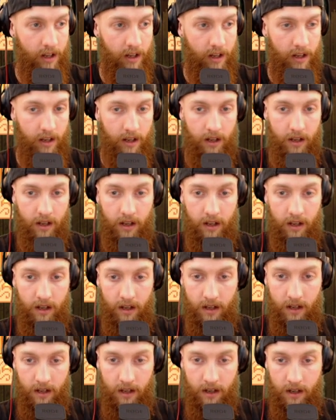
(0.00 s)

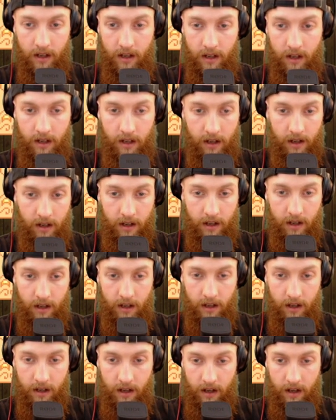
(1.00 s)
(no one is talking)